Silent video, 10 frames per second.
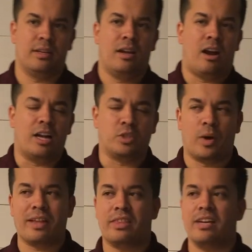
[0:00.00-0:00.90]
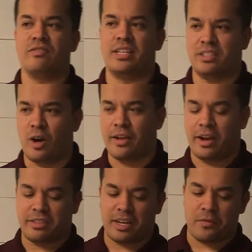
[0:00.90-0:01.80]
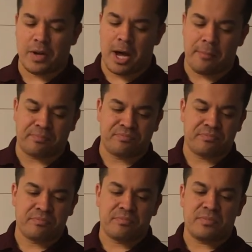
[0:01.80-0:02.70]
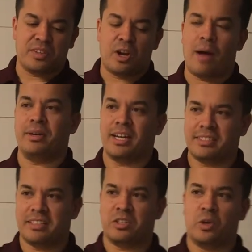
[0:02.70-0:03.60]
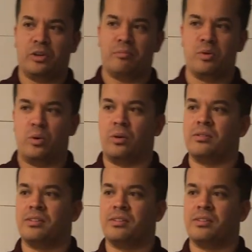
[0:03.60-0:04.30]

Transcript: All right, so when I think of this, you know, I, I think of, um, you know, how many guys like to go to the pool?